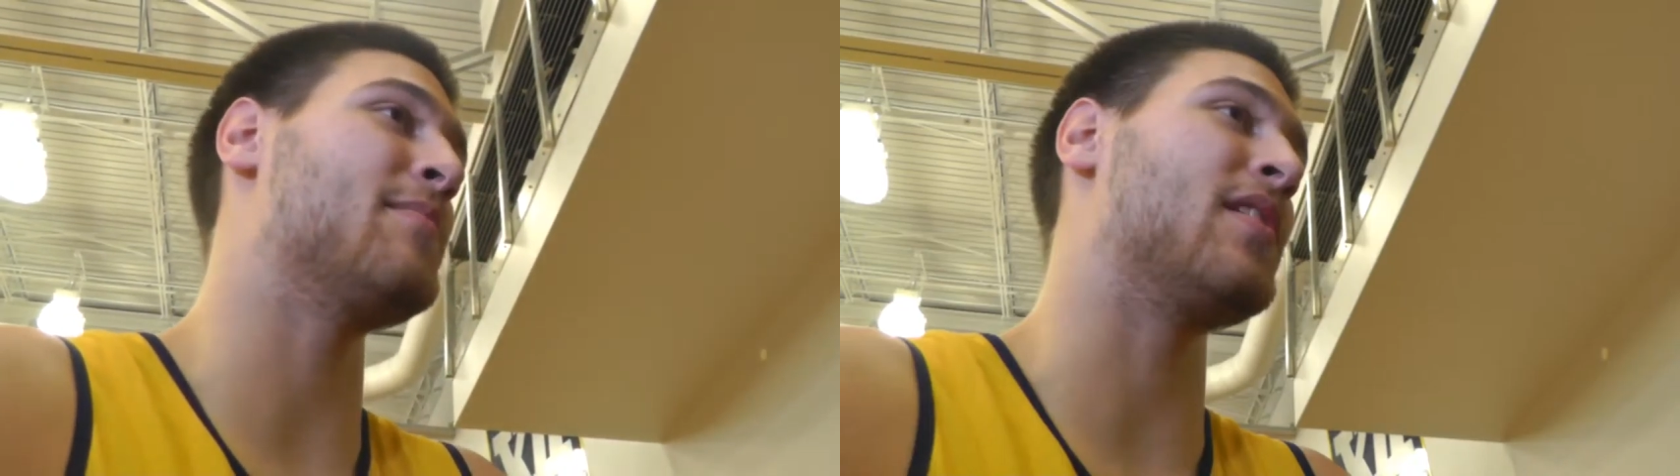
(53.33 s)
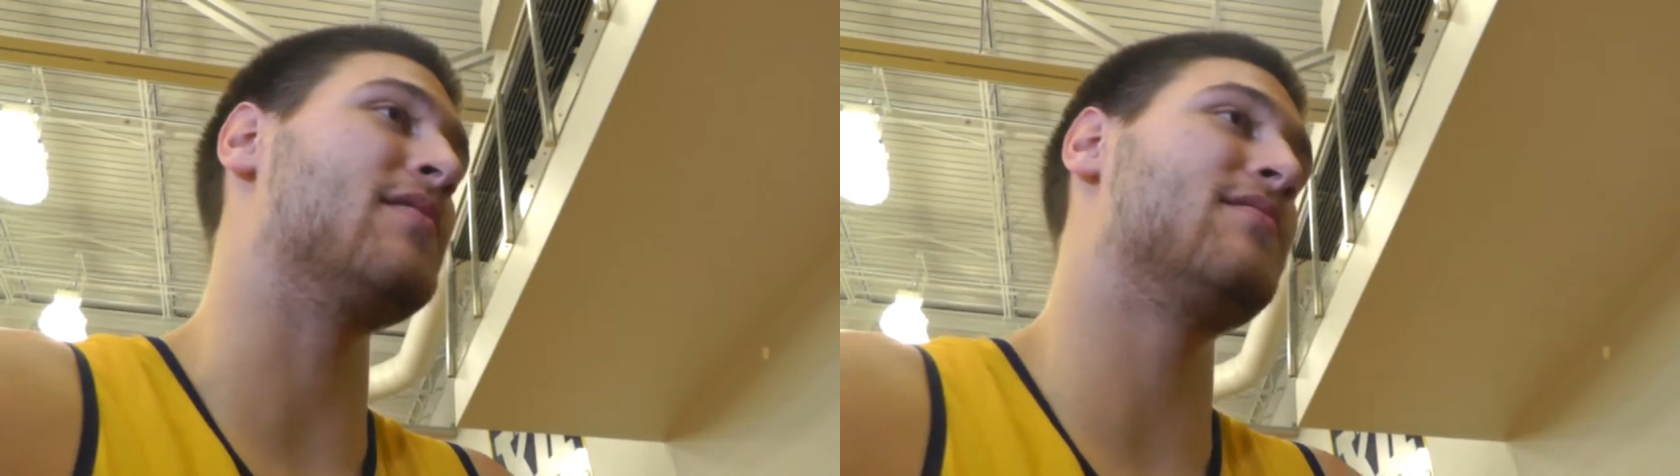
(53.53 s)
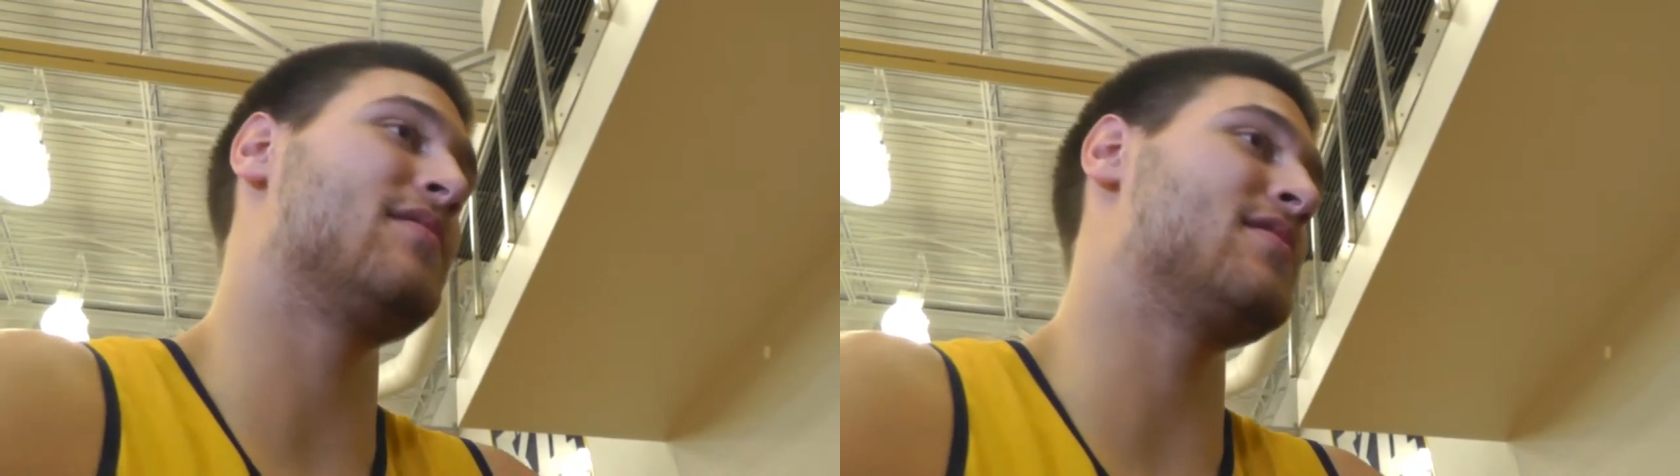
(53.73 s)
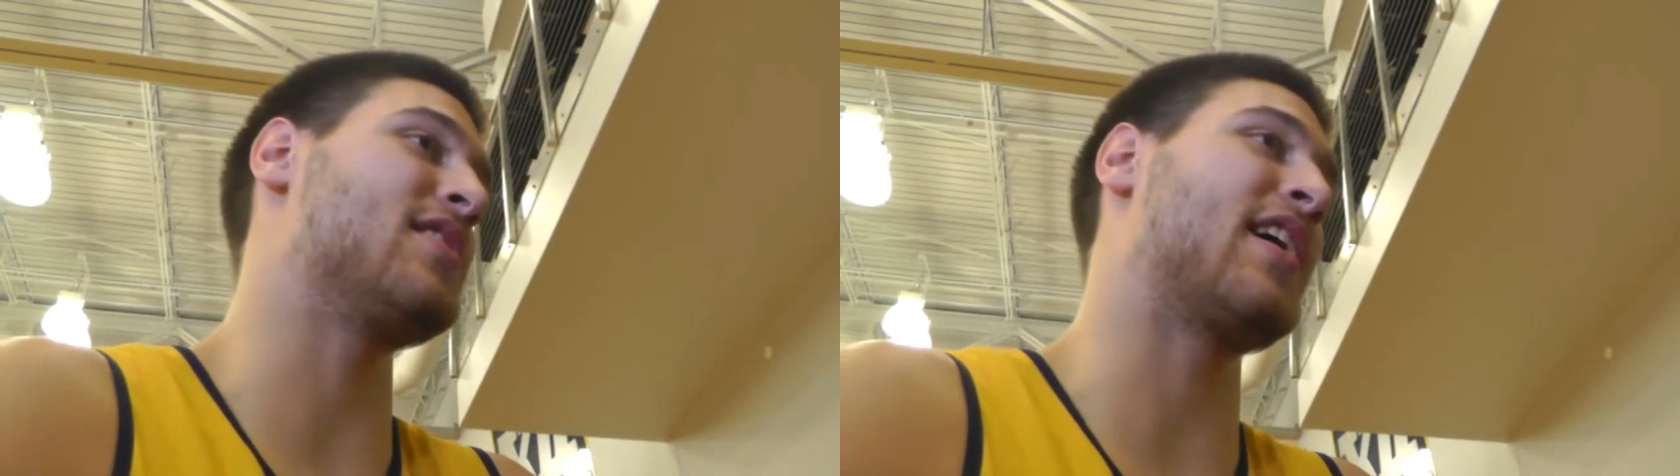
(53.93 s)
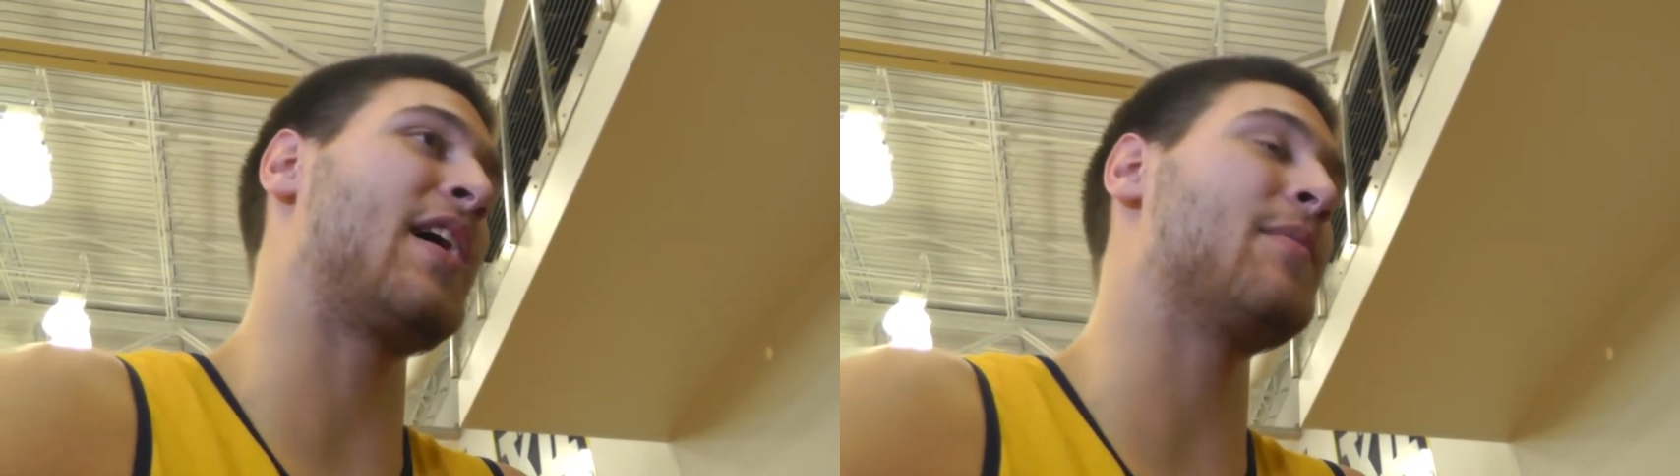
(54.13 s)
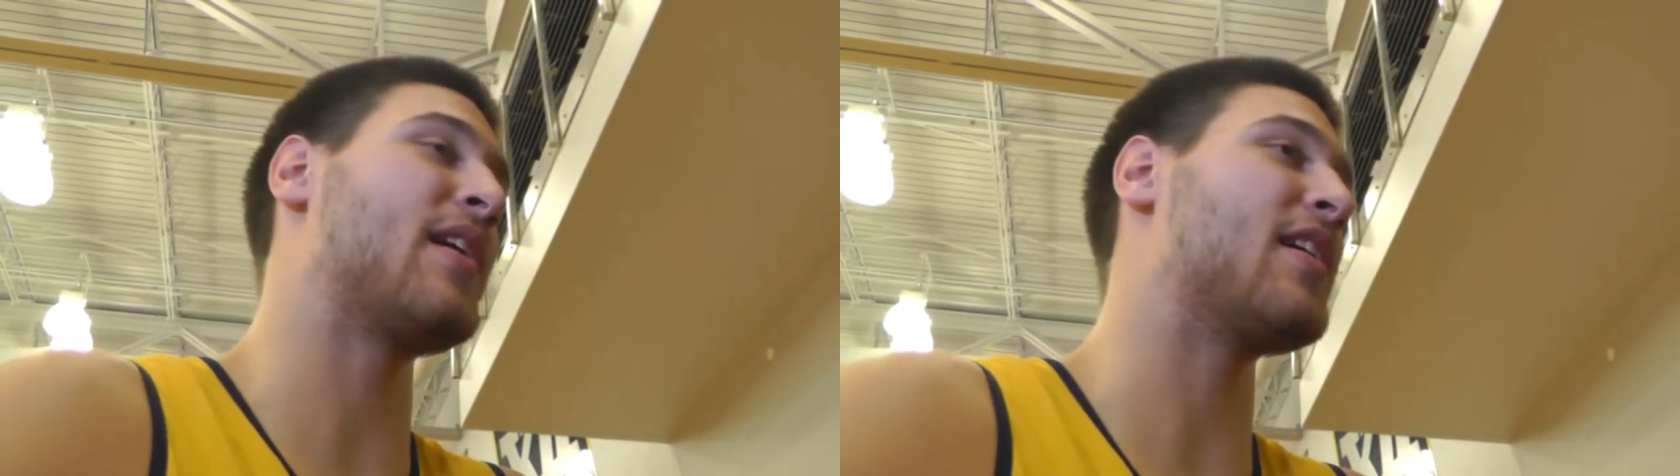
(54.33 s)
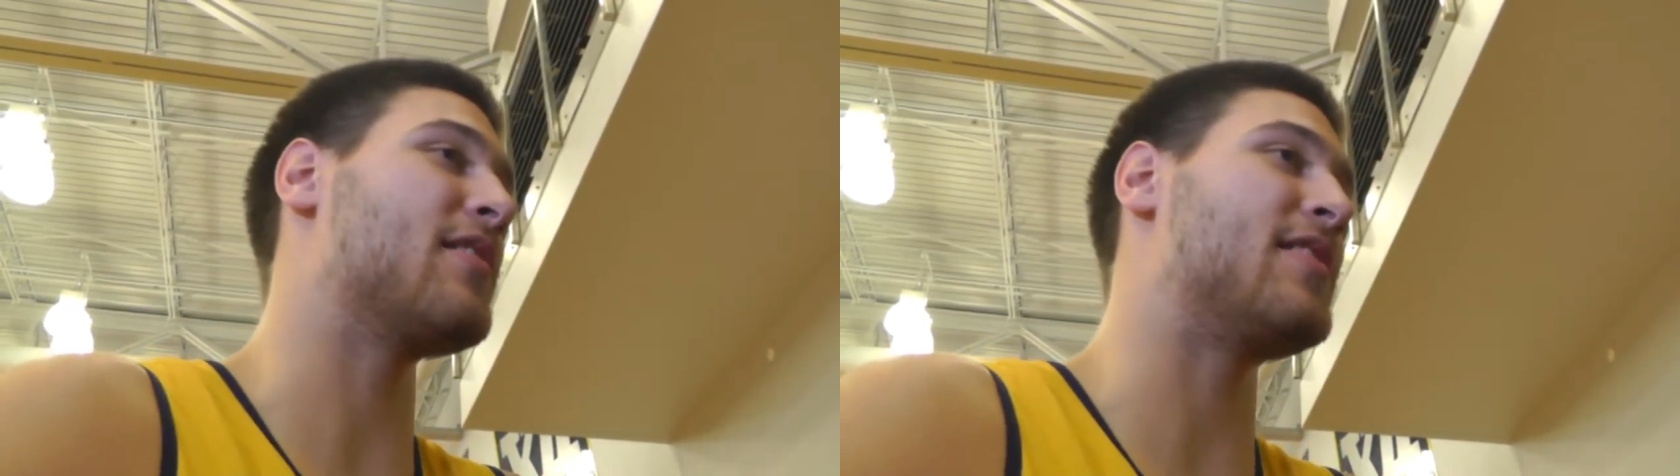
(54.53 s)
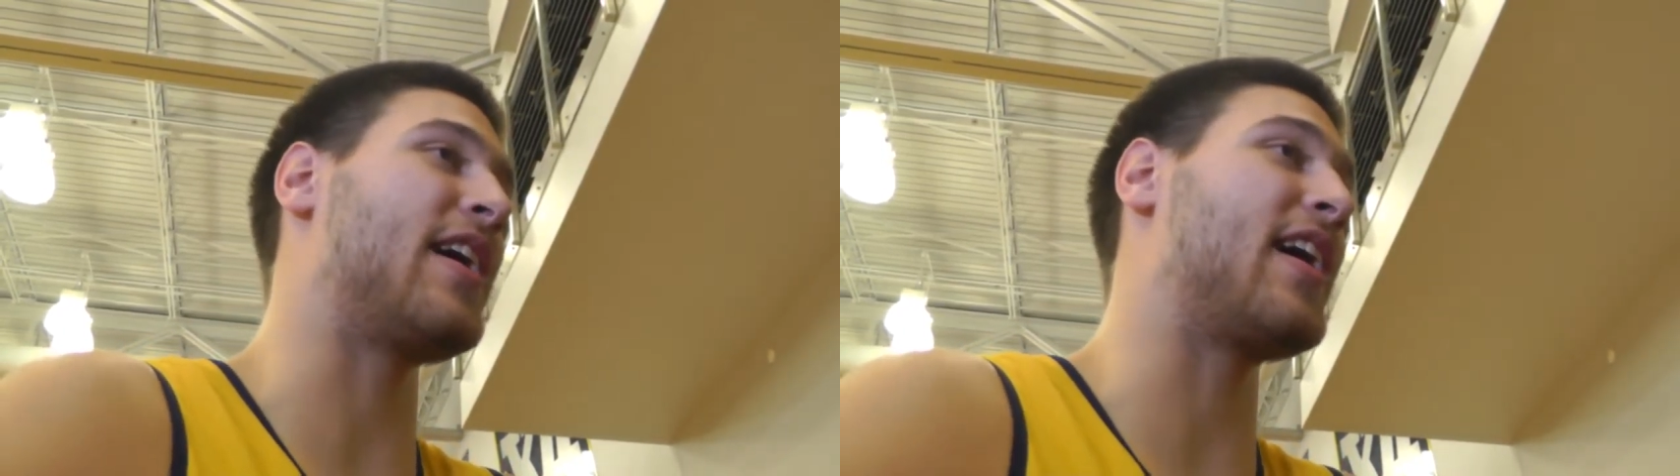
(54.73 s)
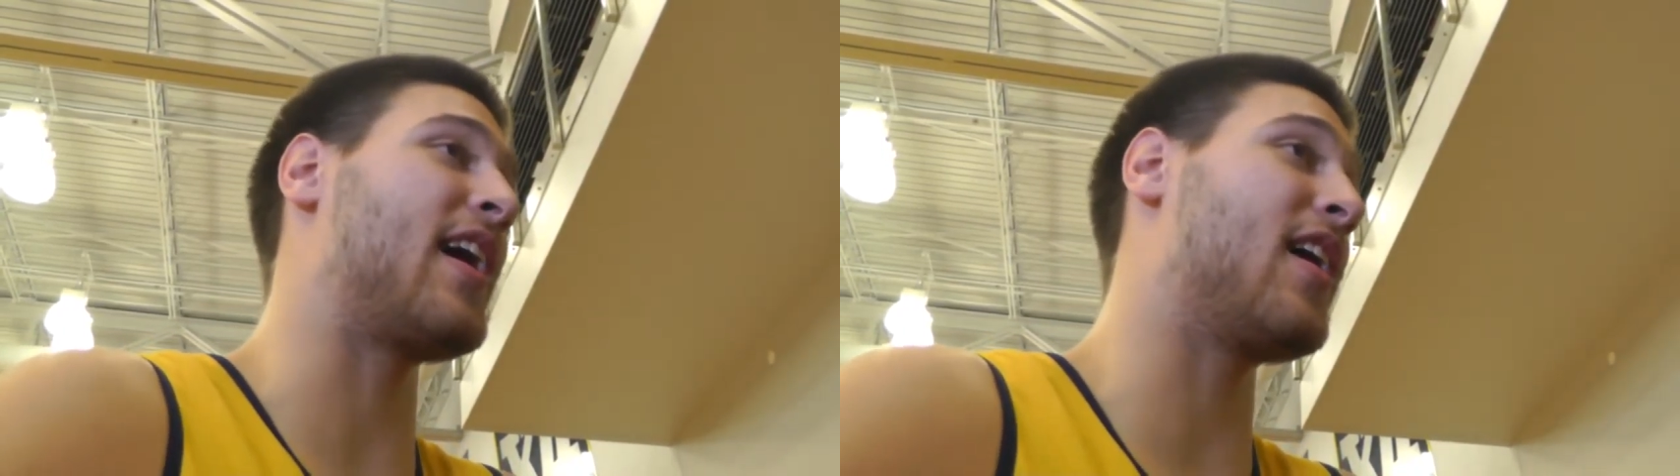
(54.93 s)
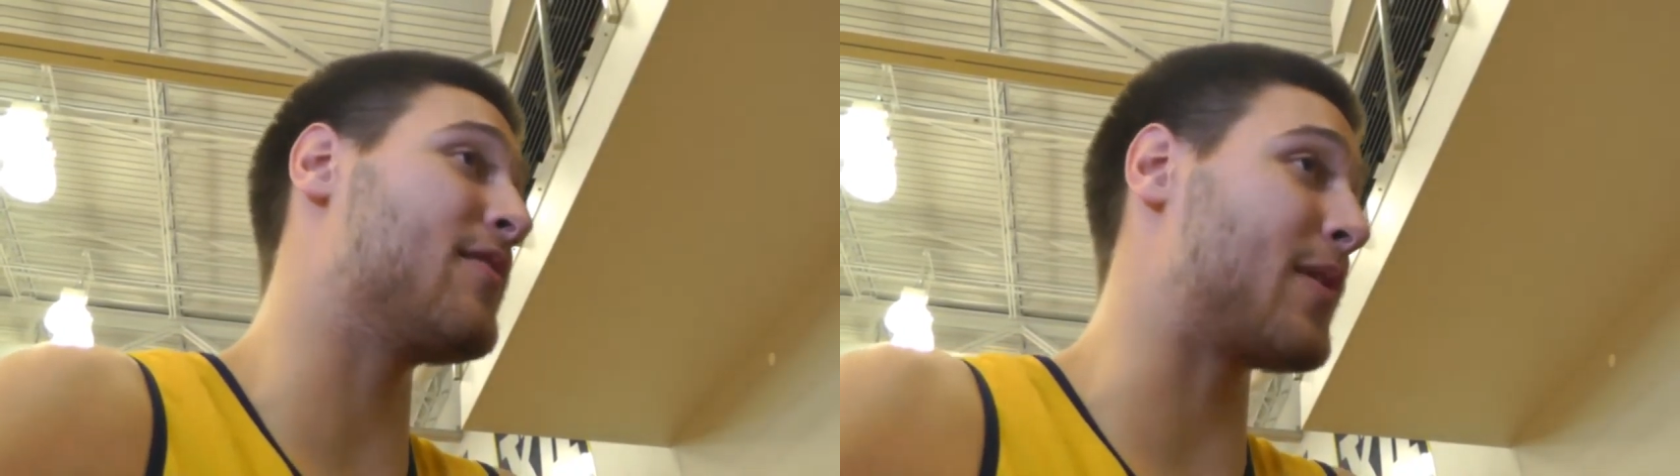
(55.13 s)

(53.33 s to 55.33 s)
but it's a game we got to go take care of.